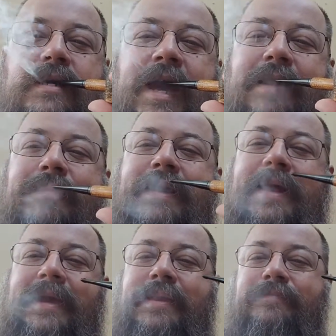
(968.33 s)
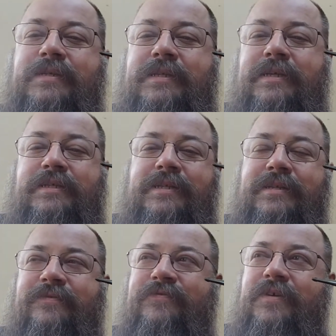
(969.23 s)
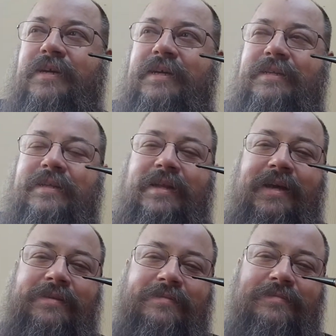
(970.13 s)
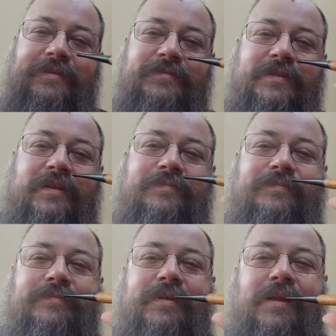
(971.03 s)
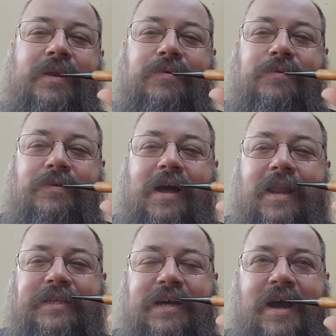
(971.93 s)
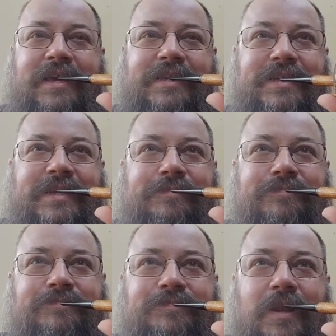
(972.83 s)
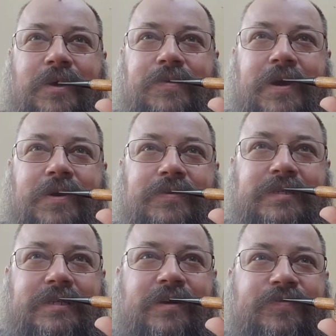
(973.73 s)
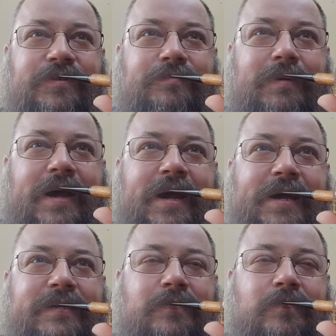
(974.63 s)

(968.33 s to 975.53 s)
Had my name stitched in the front. It was a local college hockey team logo and stuff on the back.